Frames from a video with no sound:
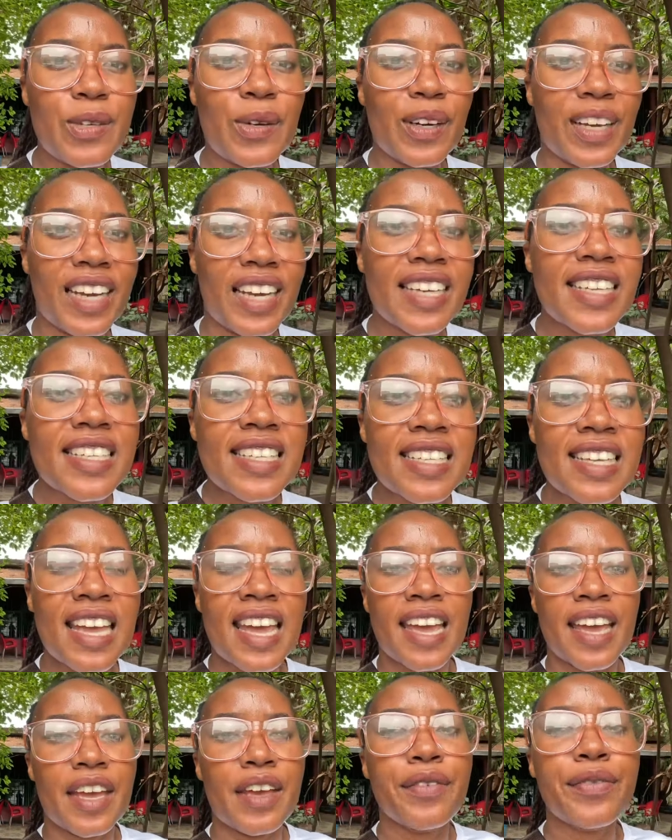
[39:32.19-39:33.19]
So guys,
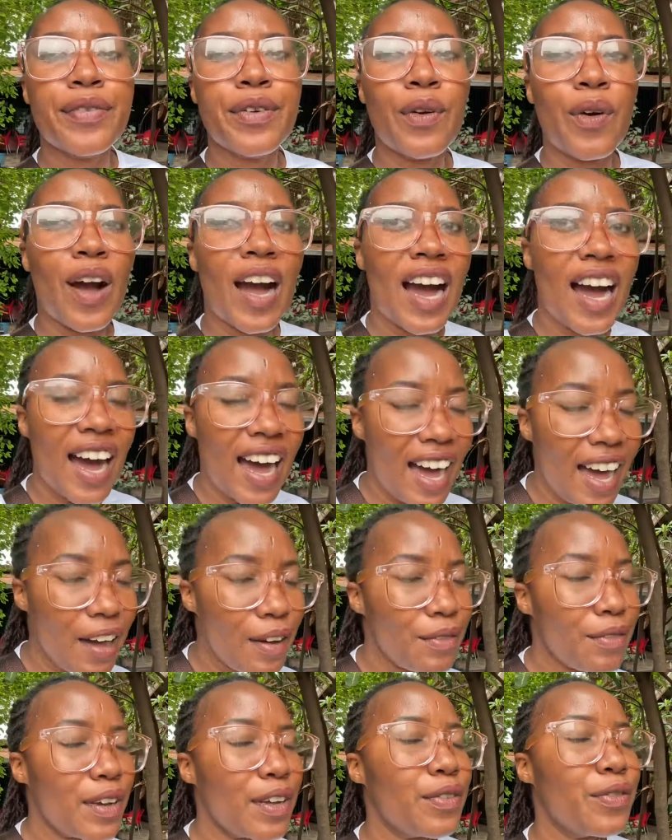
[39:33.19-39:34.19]
if you
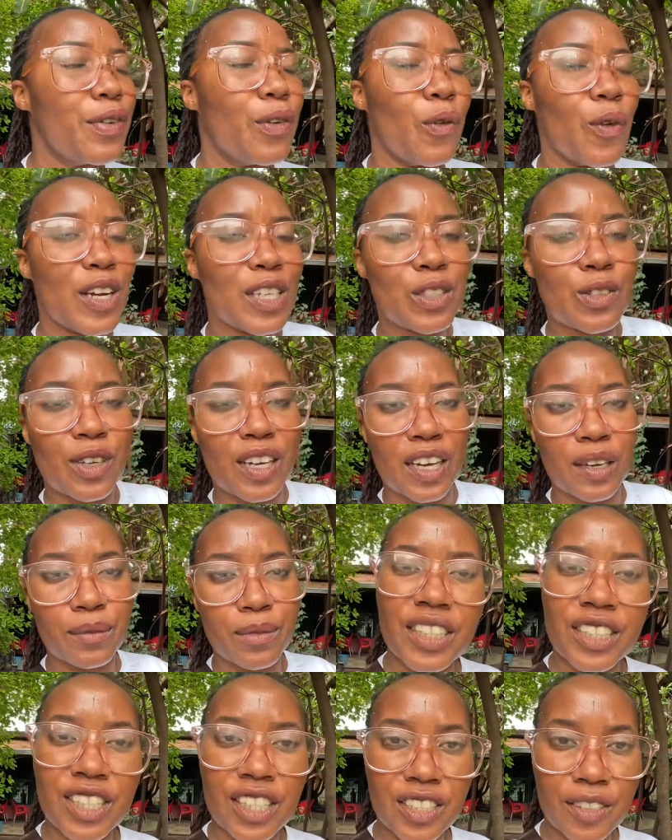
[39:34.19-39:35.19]
want to come
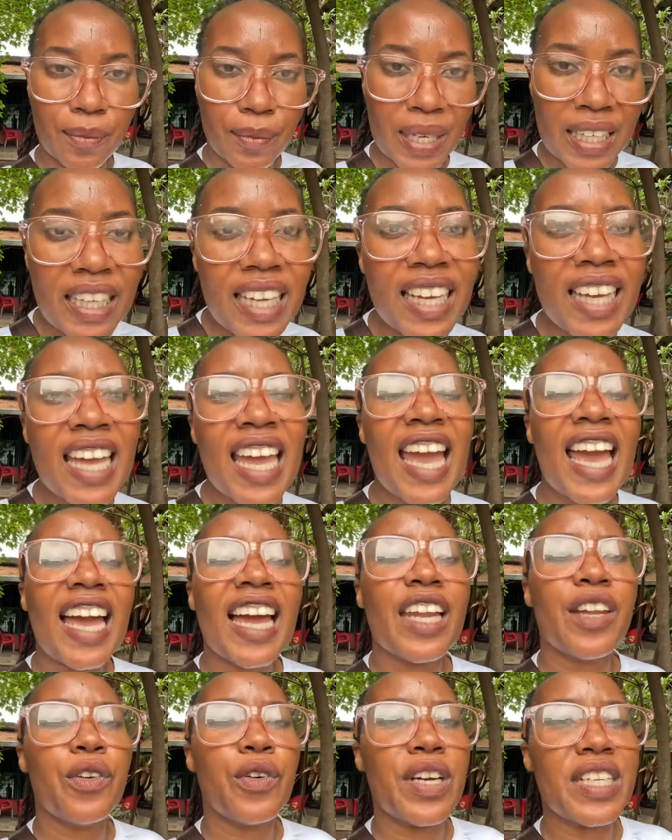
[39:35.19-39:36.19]
to Shashamane
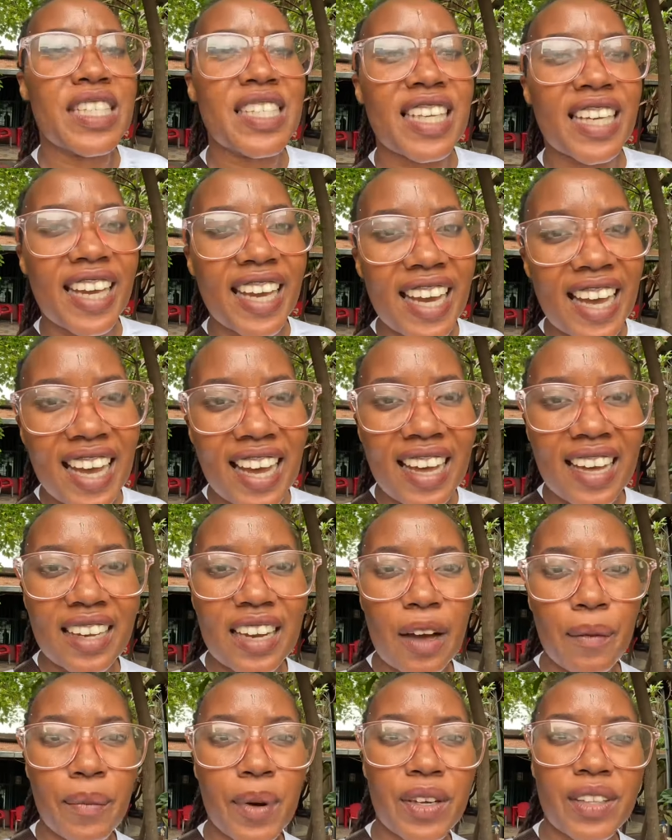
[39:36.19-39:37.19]
and you are
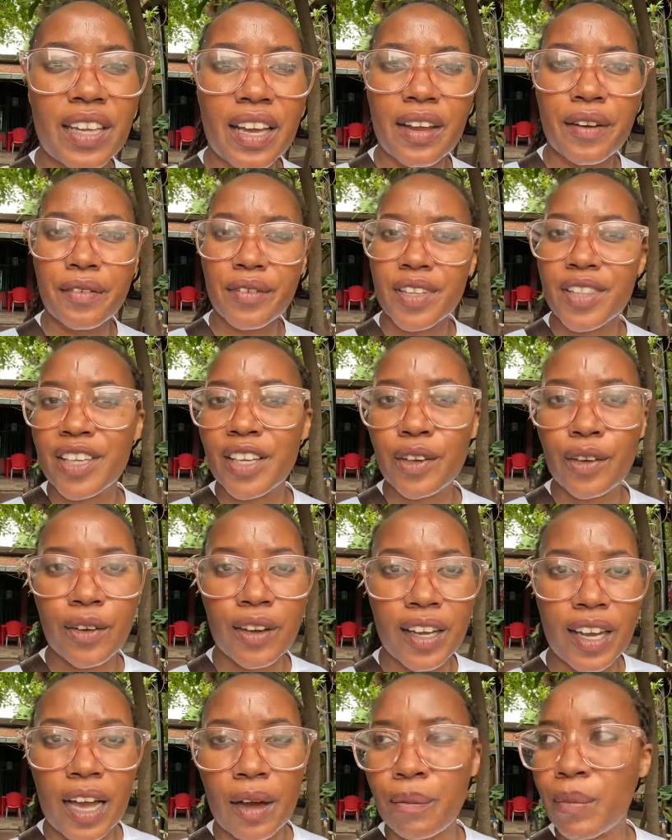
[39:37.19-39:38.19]
scared about everything you
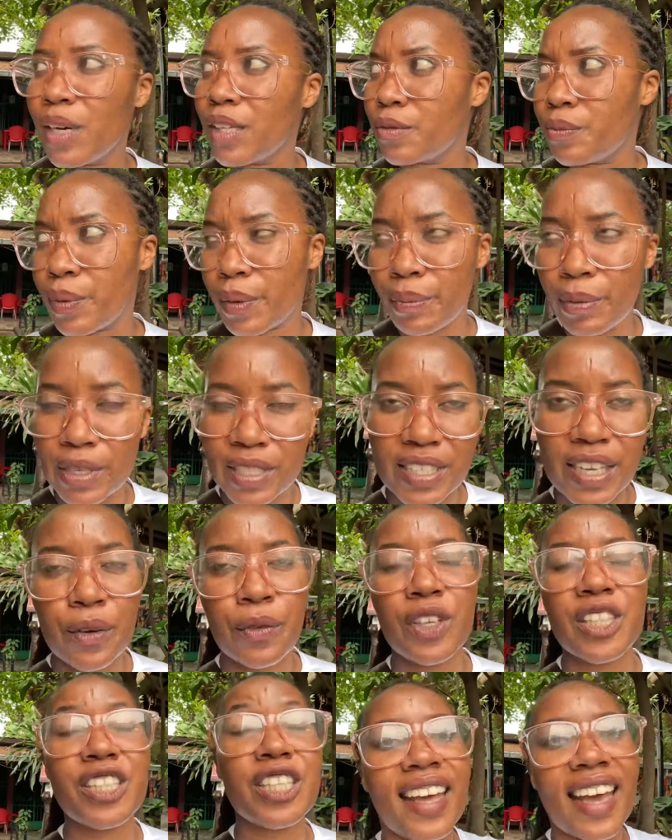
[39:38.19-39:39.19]
hear about, people say
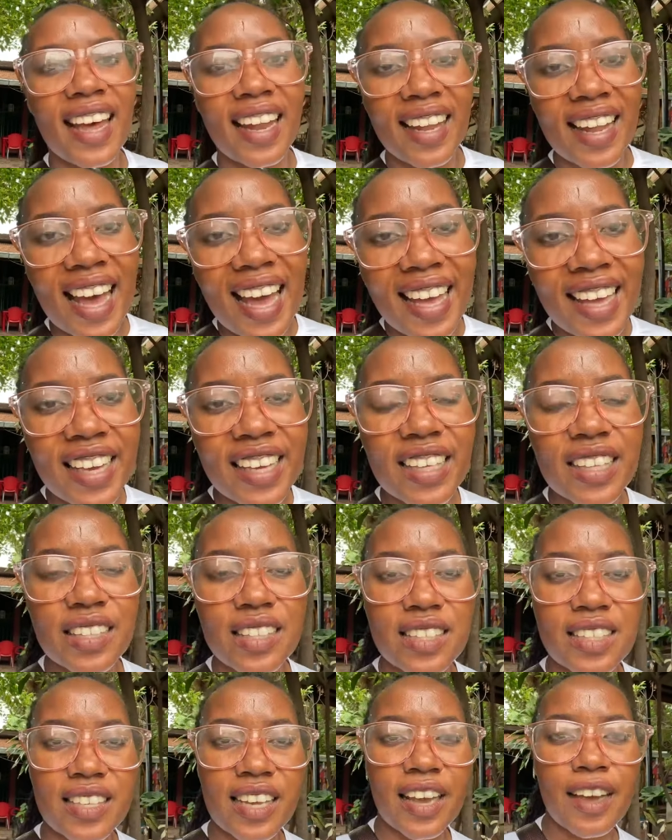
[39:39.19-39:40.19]
which they are lying,
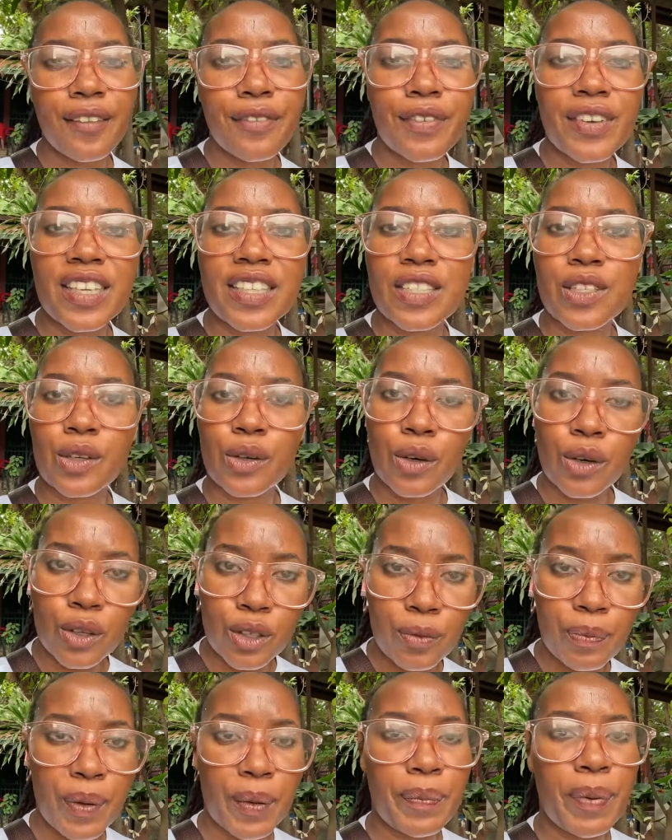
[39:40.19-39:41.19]
it's safe, it's
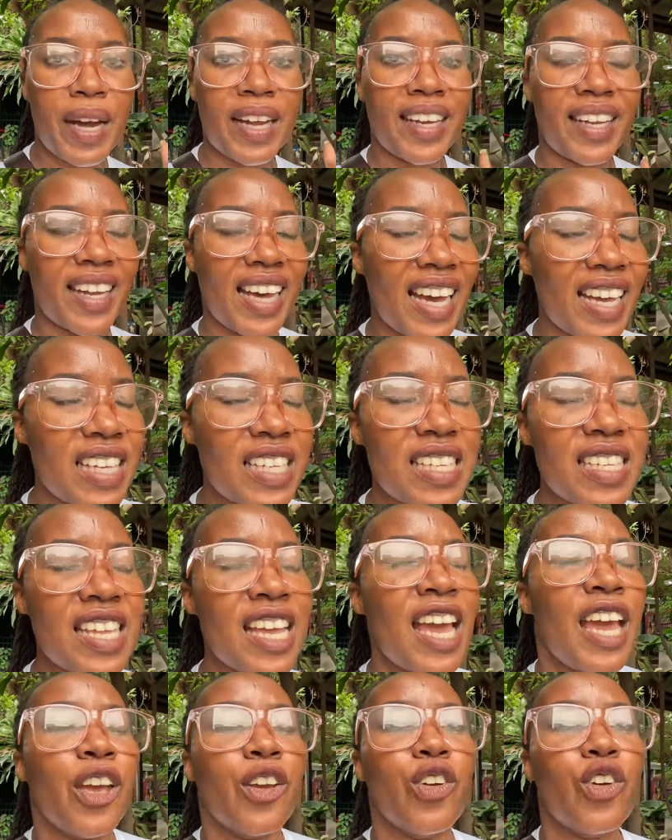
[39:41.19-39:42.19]
good, people are nice,
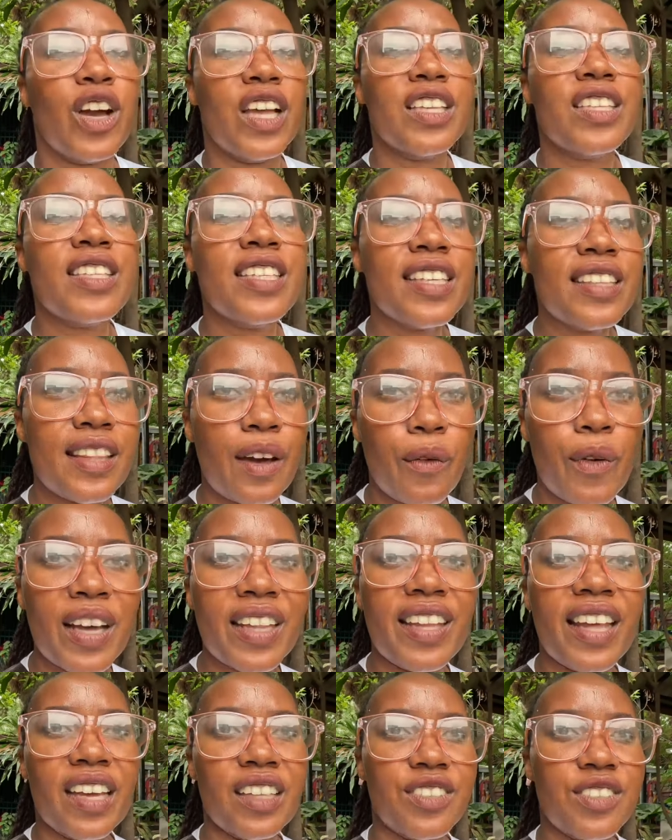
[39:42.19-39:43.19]
you can see the
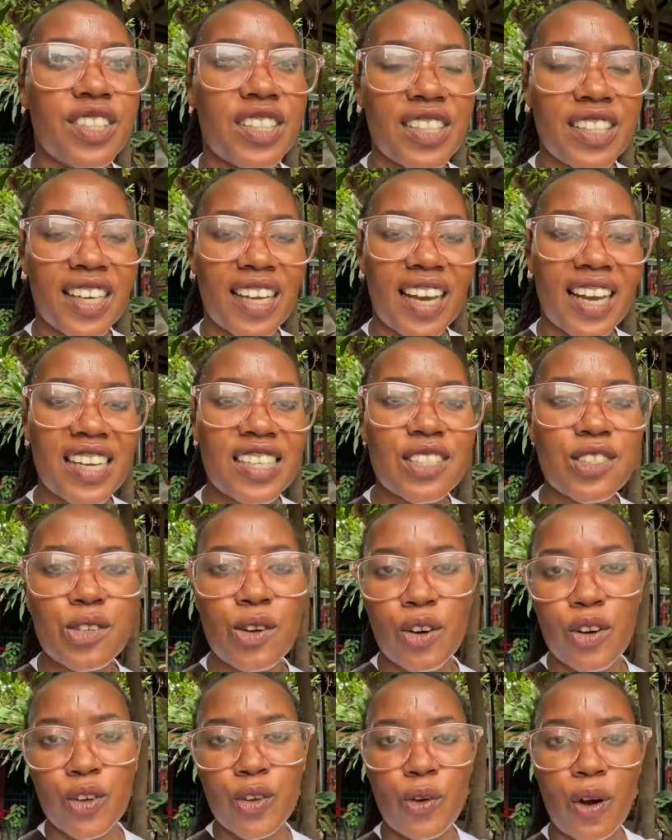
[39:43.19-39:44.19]
way they are treating us,
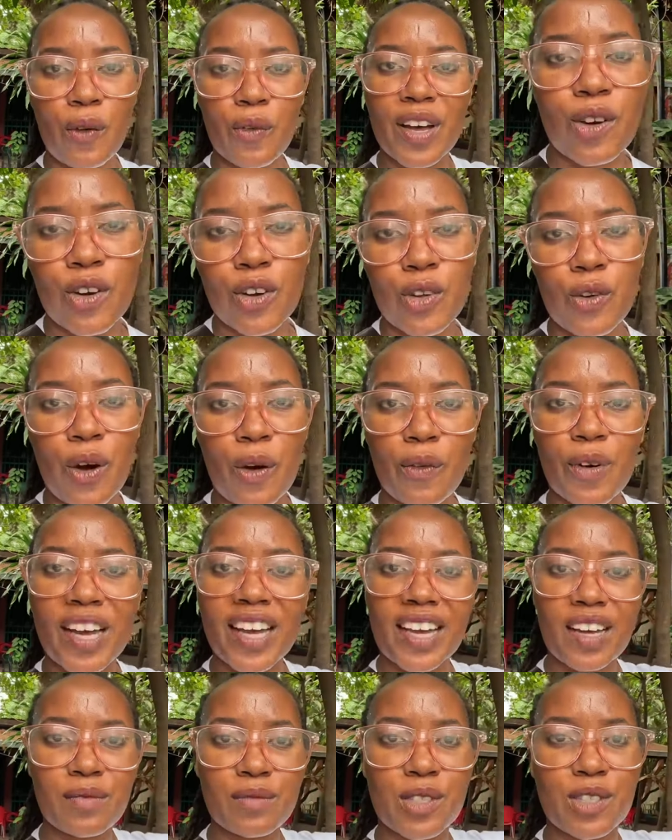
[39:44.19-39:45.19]
so you are
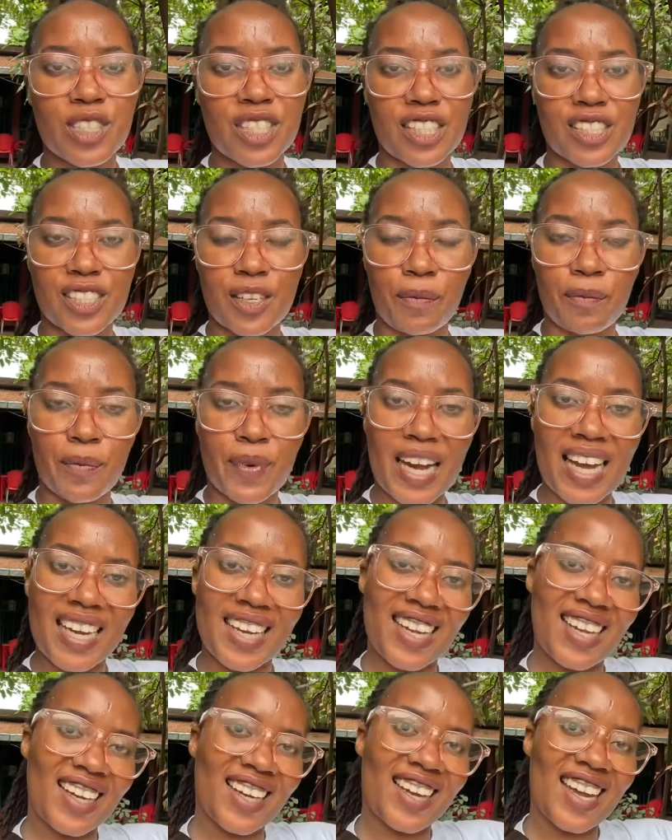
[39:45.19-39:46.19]
welcome to
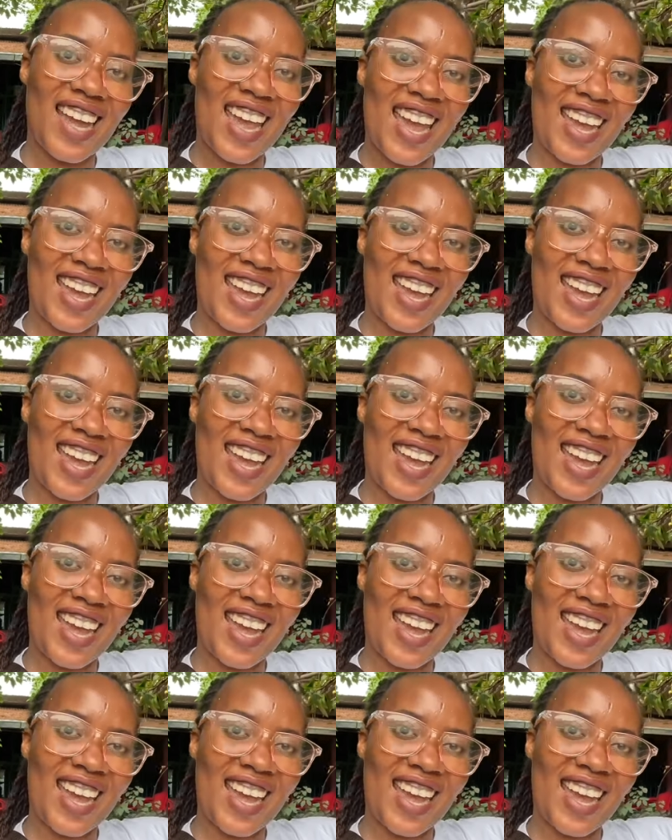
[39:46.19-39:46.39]
Shashamane